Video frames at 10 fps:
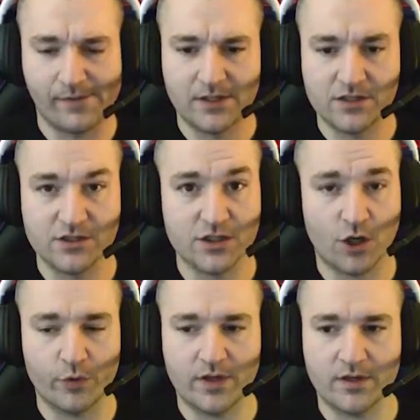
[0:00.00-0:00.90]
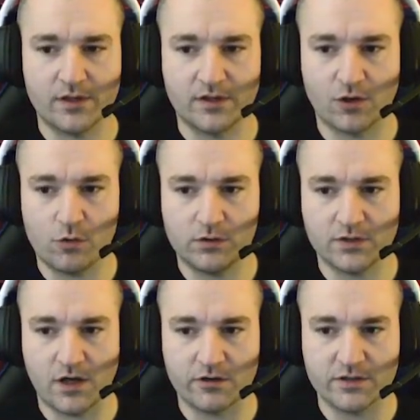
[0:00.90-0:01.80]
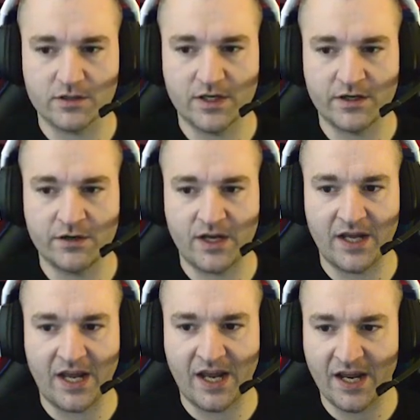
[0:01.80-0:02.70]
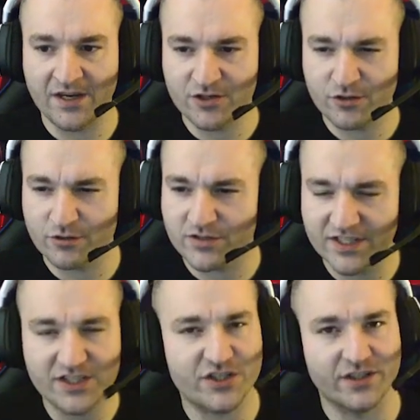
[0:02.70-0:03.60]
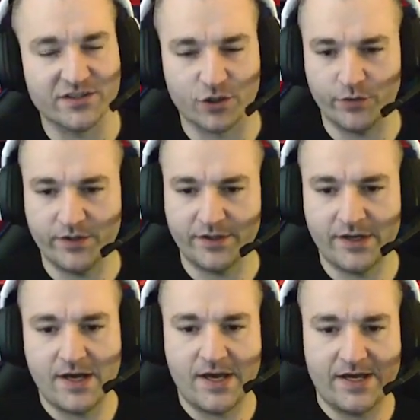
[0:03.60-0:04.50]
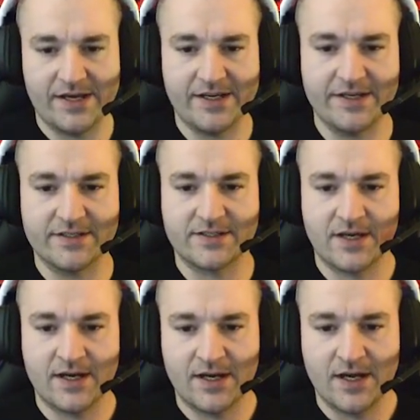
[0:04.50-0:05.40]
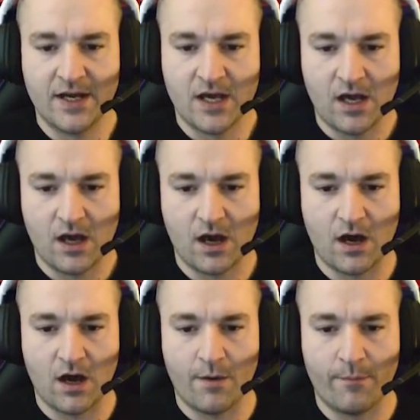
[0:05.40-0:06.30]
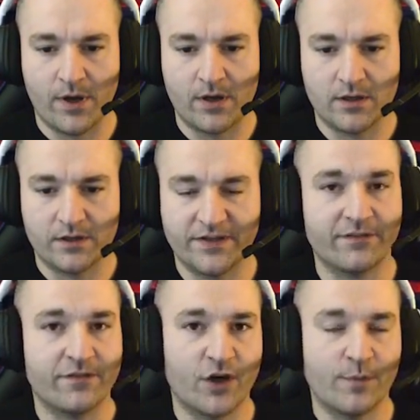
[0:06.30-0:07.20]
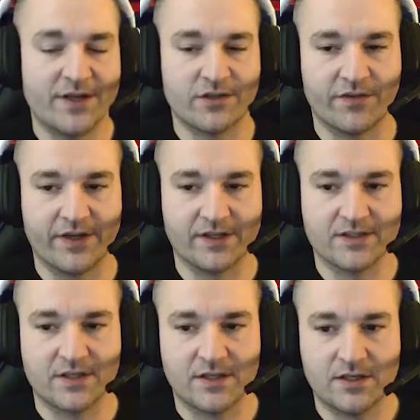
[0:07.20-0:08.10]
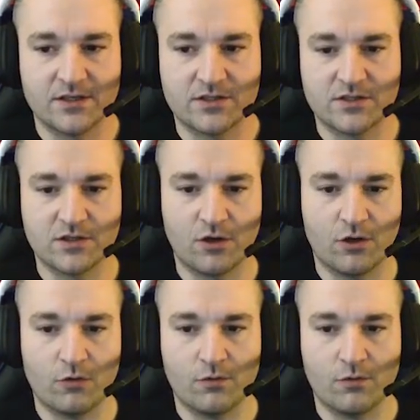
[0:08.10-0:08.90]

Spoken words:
zone, the Coldheart and Interstitia zone, is the environmental things. So